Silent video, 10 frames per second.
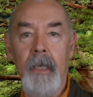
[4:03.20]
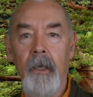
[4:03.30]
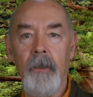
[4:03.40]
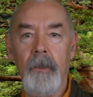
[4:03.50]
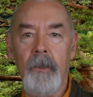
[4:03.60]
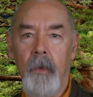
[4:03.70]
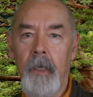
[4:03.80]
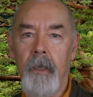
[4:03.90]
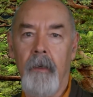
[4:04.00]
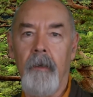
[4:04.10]
ears to
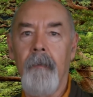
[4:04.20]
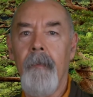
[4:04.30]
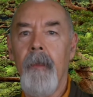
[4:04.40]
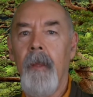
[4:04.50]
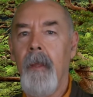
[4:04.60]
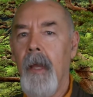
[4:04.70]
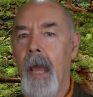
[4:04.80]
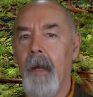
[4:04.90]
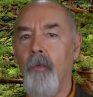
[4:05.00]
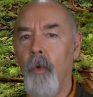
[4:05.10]
hear,
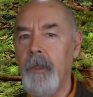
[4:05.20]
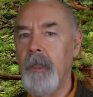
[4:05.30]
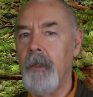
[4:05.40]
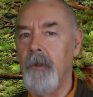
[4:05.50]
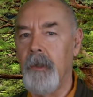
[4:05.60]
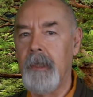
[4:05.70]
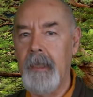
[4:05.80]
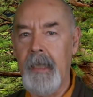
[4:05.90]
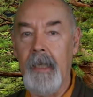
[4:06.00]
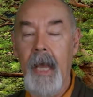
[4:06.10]
and wishing to
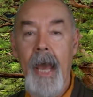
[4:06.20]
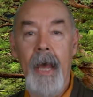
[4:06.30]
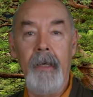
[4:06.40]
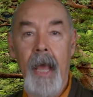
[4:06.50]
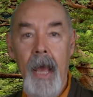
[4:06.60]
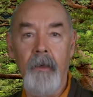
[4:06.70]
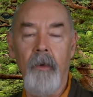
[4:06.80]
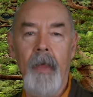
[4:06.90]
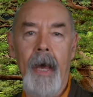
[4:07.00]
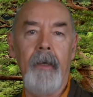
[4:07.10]
see and
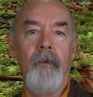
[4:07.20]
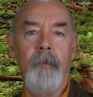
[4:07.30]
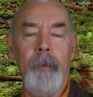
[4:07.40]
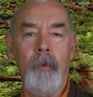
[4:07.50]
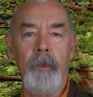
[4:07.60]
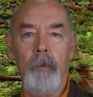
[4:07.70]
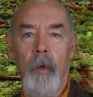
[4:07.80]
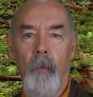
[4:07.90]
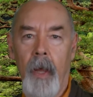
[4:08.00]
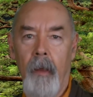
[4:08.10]
enter that
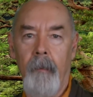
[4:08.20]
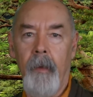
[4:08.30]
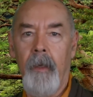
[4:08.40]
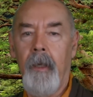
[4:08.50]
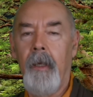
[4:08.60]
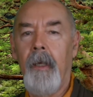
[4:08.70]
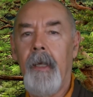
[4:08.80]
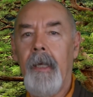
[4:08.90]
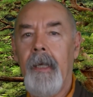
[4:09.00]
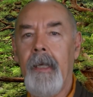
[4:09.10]
spiritual realm,
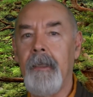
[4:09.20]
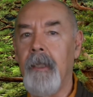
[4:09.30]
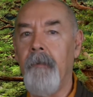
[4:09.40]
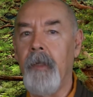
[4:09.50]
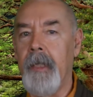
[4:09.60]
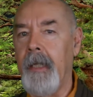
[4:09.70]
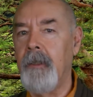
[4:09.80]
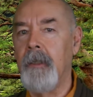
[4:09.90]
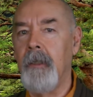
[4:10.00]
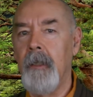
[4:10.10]
his
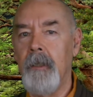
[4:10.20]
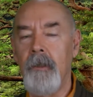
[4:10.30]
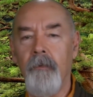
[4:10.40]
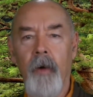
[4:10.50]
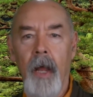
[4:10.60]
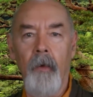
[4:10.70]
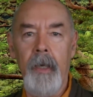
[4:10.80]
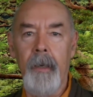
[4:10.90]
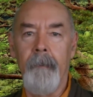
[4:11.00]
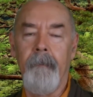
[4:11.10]
invitation is to follow
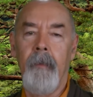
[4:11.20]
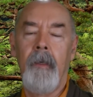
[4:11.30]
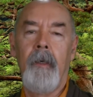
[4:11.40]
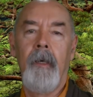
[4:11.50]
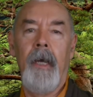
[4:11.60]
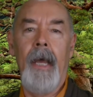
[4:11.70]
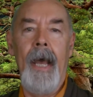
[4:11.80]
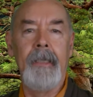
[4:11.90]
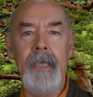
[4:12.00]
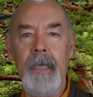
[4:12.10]
him
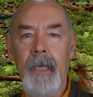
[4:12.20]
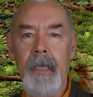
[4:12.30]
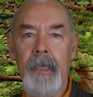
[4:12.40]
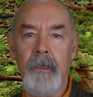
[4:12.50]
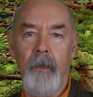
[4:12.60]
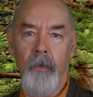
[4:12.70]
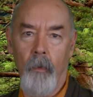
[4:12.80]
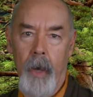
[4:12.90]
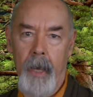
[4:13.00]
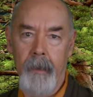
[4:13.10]
as he leads the
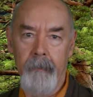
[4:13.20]
way.